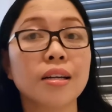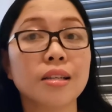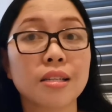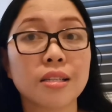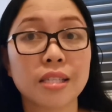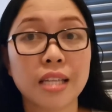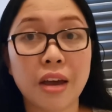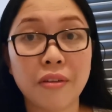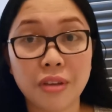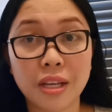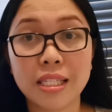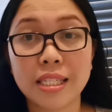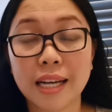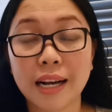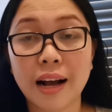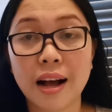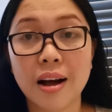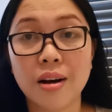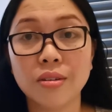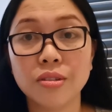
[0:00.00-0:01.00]
savings
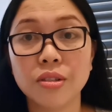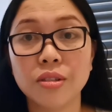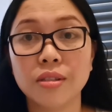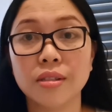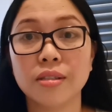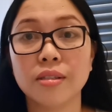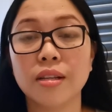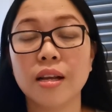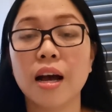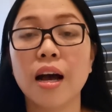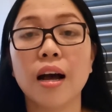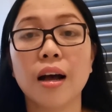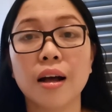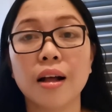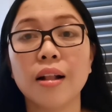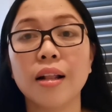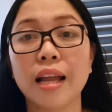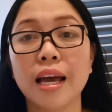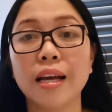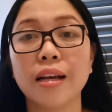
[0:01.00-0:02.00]
account,
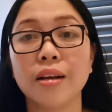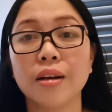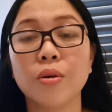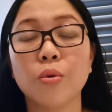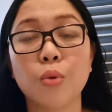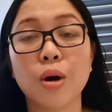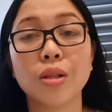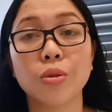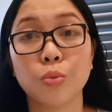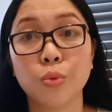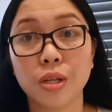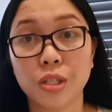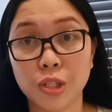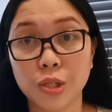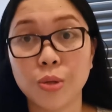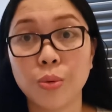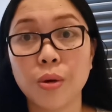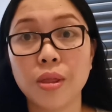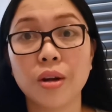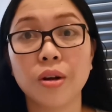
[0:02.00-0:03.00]
like what we
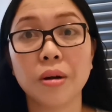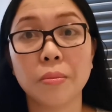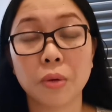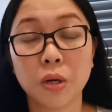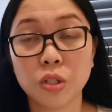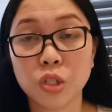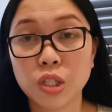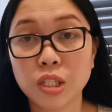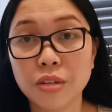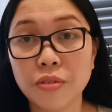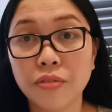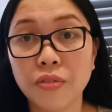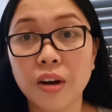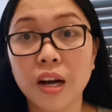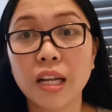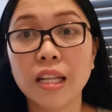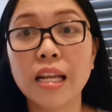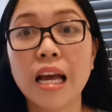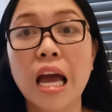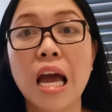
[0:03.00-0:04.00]
do with our emergency
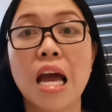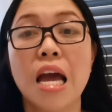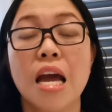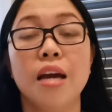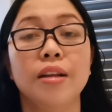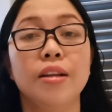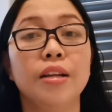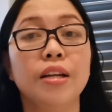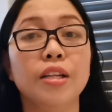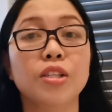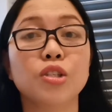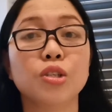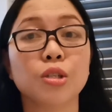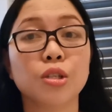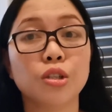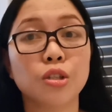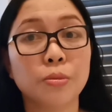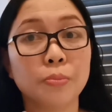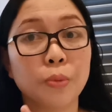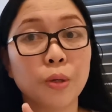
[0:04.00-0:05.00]
fund, then it's
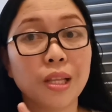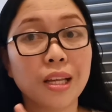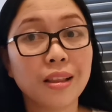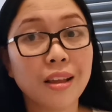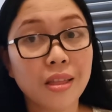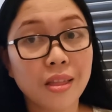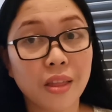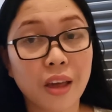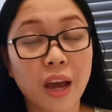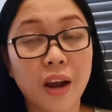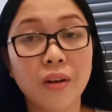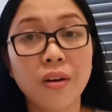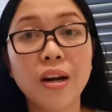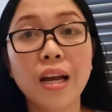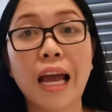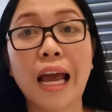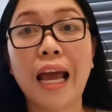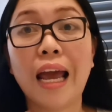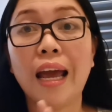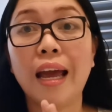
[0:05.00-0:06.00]
good to put it in there.